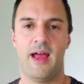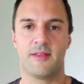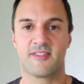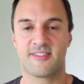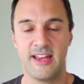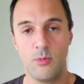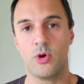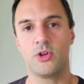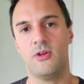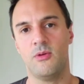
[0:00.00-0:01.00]
See
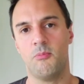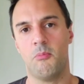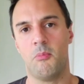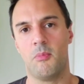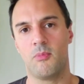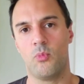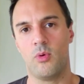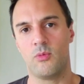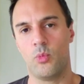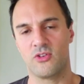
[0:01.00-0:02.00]

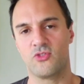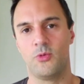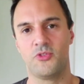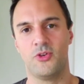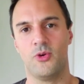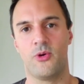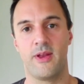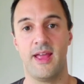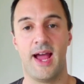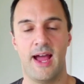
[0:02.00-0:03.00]
what tools you
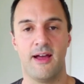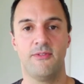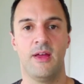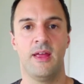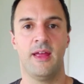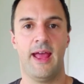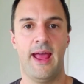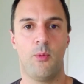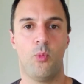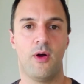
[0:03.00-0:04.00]
already have
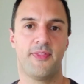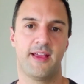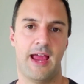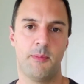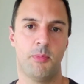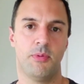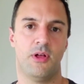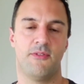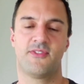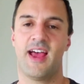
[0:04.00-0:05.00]
and what they're
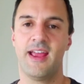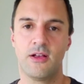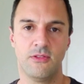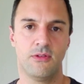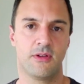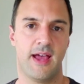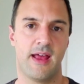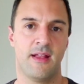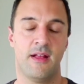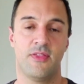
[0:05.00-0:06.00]
capable of. Take a look
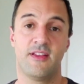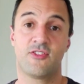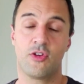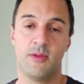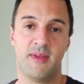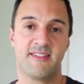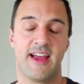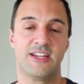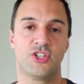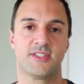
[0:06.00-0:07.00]
at their
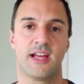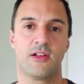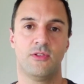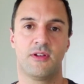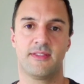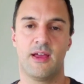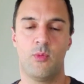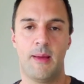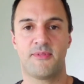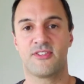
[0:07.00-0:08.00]
documentation, take a look at their
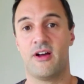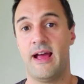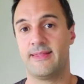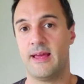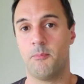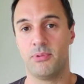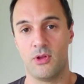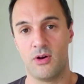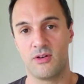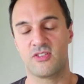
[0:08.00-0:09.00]
website, their
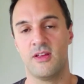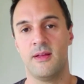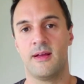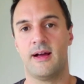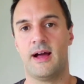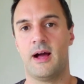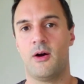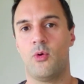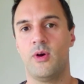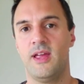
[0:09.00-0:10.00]
blogs,
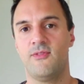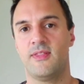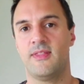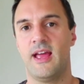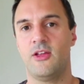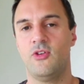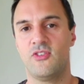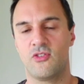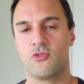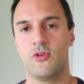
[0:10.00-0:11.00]
or even their
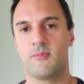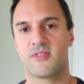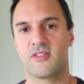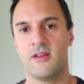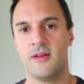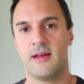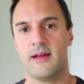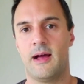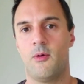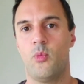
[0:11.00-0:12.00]
user groups,
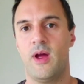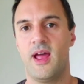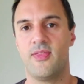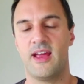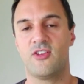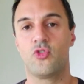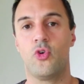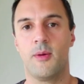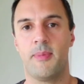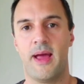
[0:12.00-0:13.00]
where they
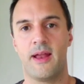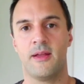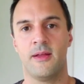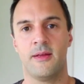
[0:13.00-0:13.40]
talk about